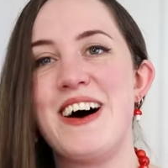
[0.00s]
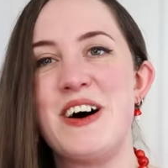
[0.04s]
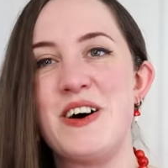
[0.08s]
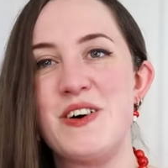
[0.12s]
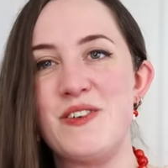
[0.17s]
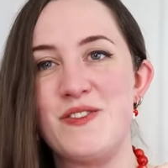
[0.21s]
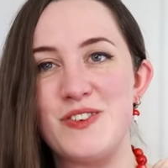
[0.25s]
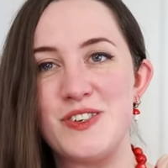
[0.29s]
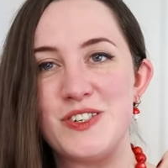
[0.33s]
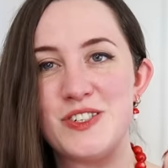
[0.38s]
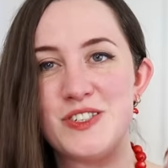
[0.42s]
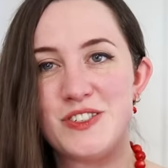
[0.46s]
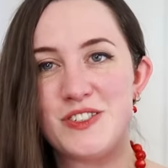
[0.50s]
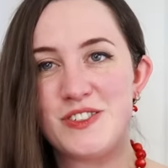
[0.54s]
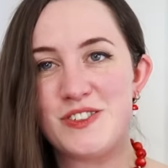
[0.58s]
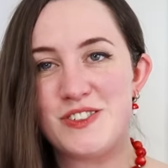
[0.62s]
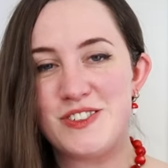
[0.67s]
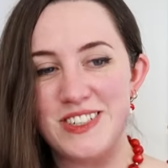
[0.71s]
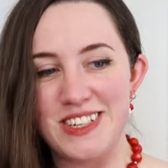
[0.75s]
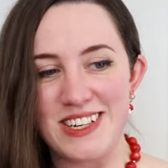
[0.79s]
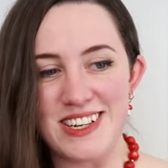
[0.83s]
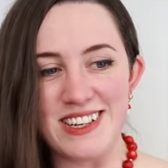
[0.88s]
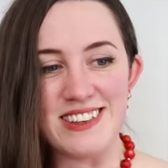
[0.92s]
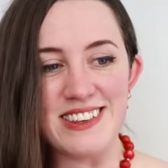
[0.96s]
of
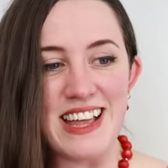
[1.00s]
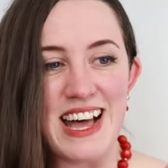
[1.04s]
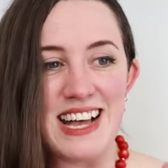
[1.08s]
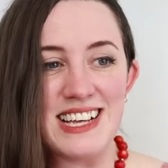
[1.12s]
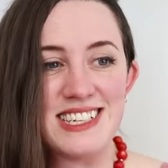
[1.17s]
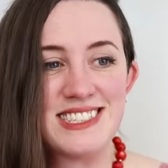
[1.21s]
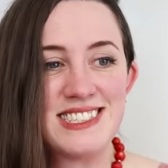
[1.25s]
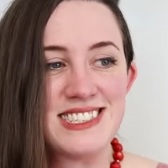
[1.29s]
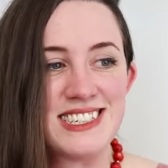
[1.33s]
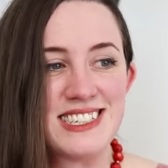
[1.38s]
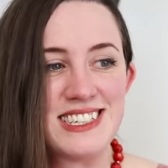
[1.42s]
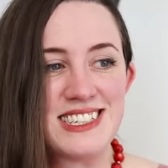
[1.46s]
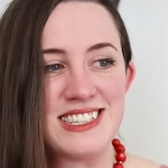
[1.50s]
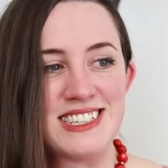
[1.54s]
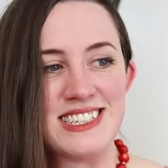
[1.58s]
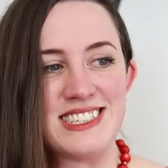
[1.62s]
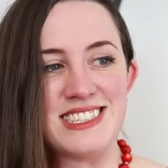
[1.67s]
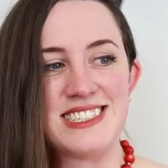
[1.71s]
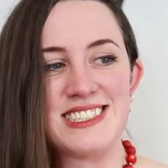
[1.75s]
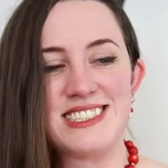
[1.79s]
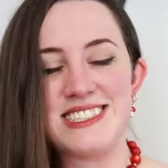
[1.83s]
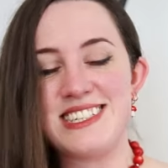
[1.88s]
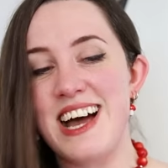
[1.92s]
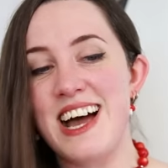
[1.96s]

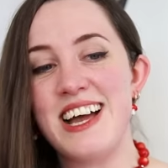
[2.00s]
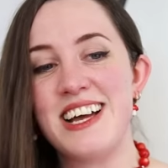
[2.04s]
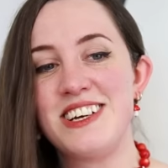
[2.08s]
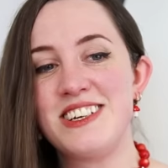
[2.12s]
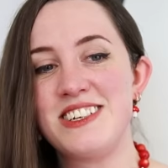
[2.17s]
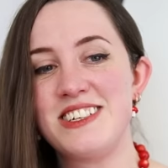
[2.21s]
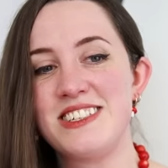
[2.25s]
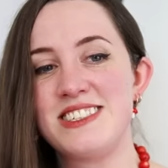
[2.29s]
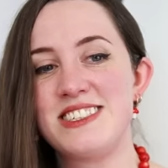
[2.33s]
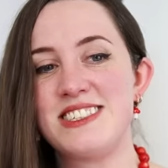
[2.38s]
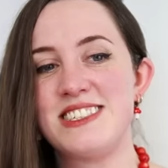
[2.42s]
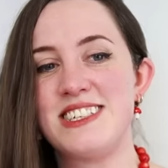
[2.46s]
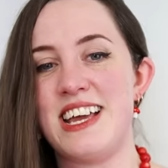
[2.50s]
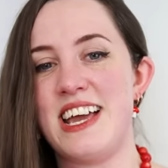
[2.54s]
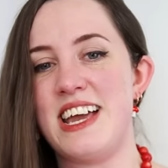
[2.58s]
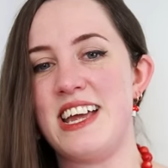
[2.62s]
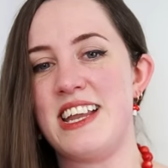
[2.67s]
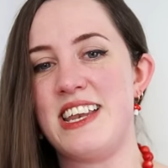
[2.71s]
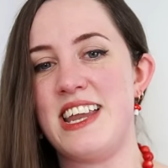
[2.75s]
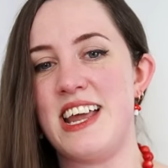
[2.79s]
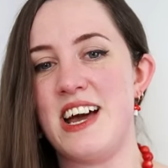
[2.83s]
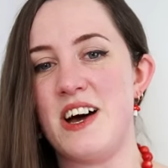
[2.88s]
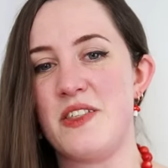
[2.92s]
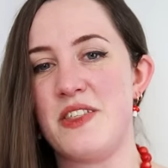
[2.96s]
elasticless styles.
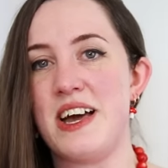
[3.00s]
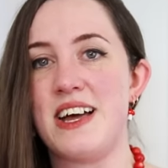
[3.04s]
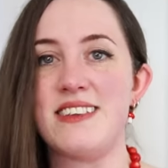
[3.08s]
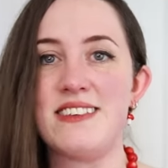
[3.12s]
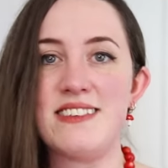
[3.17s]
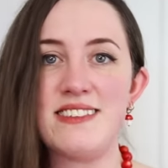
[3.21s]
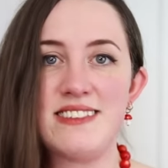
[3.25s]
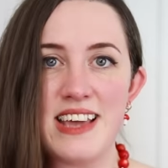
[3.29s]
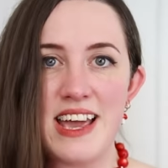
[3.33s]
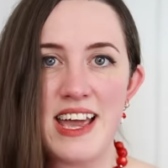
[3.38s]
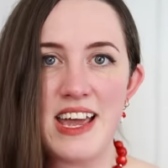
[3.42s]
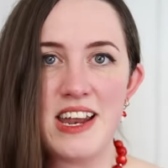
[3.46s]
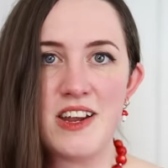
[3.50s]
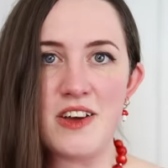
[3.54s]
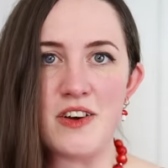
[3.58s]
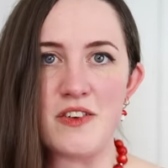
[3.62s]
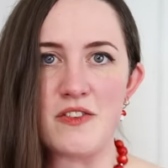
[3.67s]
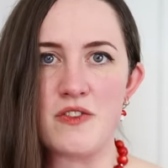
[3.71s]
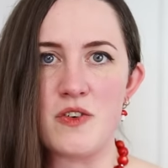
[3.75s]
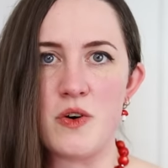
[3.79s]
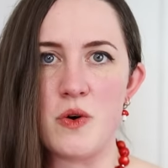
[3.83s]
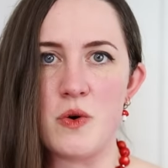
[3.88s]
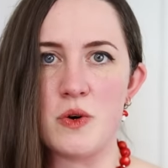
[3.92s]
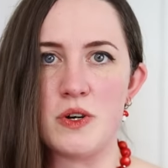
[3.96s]
Now that said,
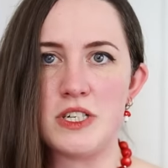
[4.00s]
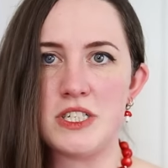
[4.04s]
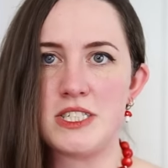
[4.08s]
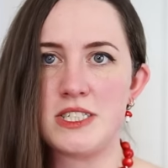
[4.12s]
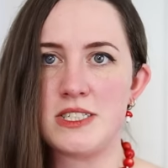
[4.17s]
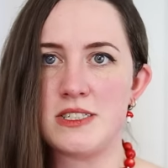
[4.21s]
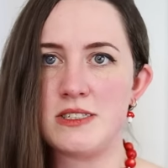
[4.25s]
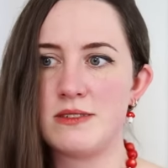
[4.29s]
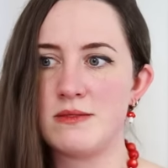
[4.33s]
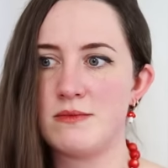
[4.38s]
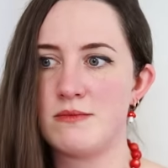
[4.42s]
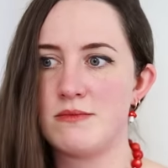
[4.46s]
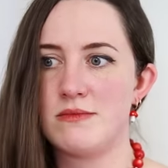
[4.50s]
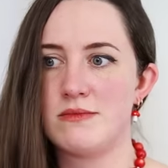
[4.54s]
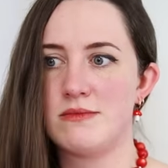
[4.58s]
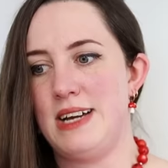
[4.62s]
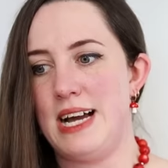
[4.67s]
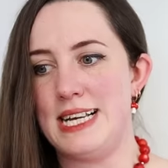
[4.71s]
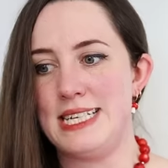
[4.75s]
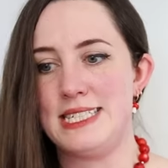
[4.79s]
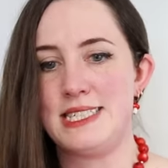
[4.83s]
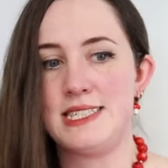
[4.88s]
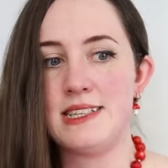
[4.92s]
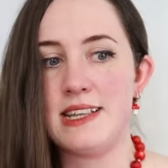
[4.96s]
of course,
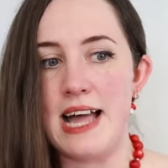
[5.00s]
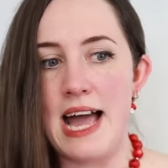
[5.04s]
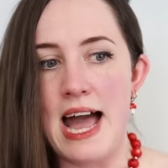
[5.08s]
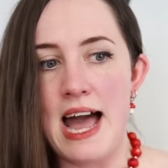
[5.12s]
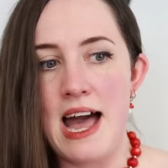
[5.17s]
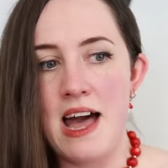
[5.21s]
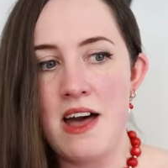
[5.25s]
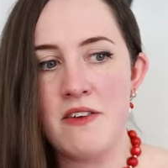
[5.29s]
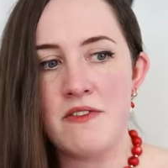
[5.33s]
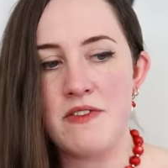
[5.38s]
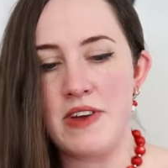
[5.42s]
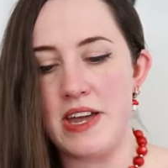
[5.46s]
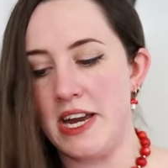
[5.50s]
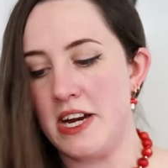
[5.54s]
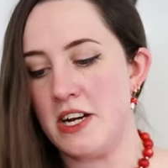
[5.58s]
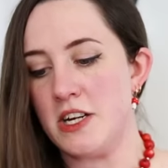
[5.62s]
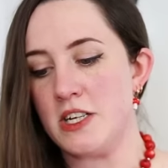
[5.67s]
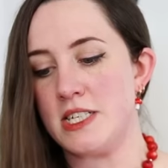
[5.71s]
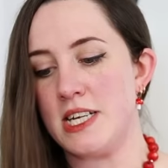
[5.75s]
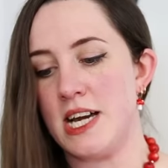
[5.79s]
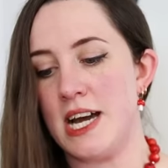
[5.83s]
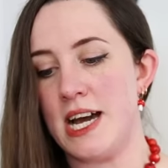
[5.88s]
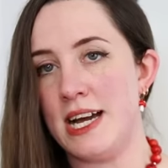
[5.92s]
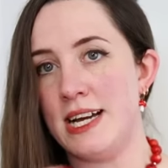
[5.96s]
I still have
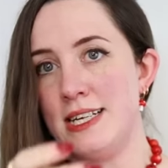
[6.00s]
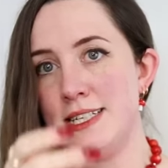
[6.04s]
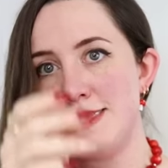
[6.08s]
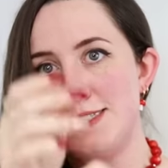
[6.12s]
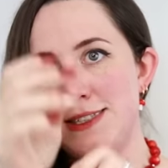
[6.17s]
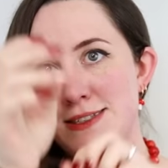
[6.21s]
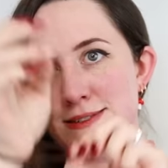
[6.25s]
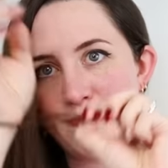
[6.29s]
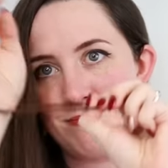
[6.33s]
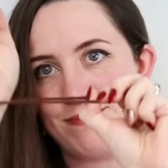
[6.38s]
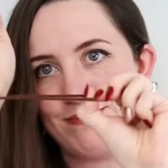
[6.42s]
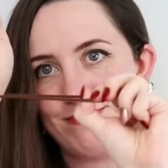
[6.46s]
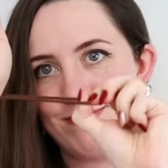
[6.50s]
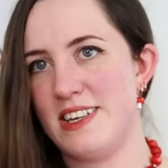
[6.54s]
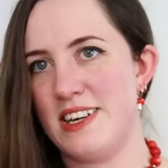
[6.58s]
hair ties.